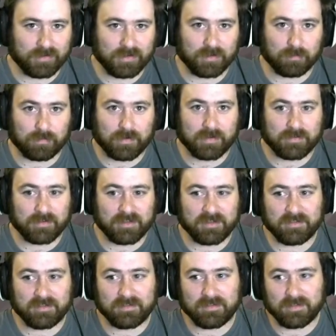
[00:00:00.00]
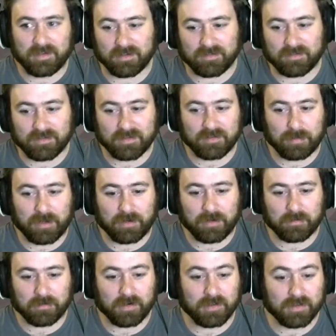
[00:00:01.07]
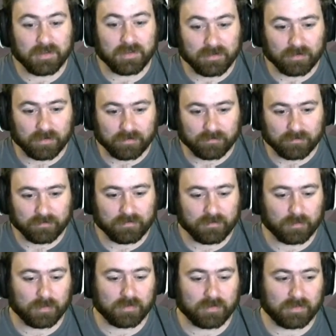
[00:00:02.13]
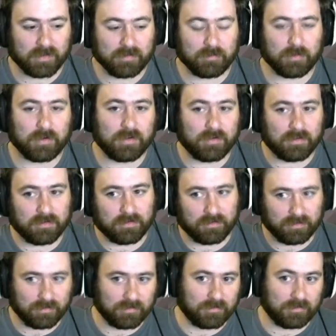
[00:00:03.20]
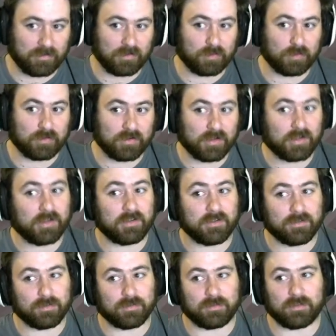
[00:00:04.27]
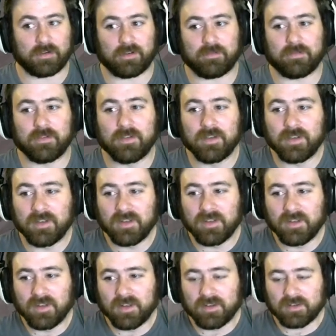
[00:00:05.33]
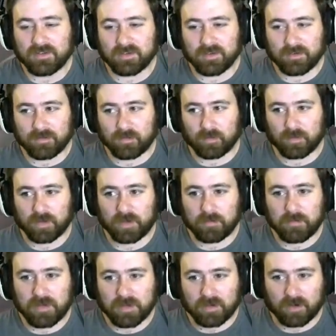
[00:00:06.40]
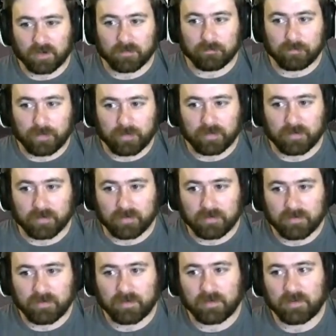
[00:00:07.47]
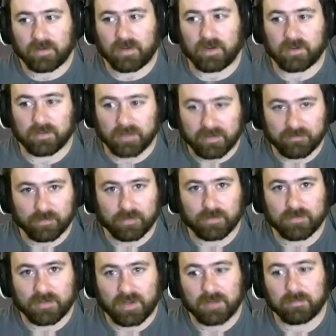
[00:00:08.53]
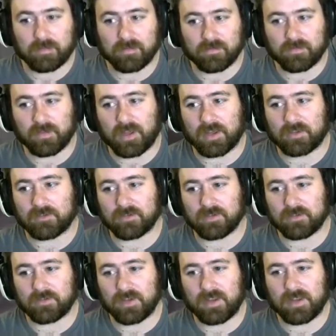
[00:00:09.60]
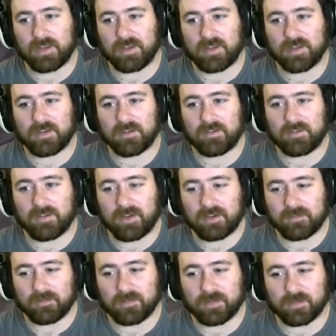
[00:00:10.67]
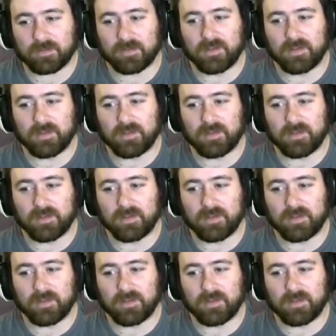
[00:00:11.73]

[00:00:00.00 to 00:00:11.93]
you press it, it sends a power, and then it's off. Whereas a lever is you switch it on, you switch it off. So we're gonna make our button a lever type of action, and yeah, so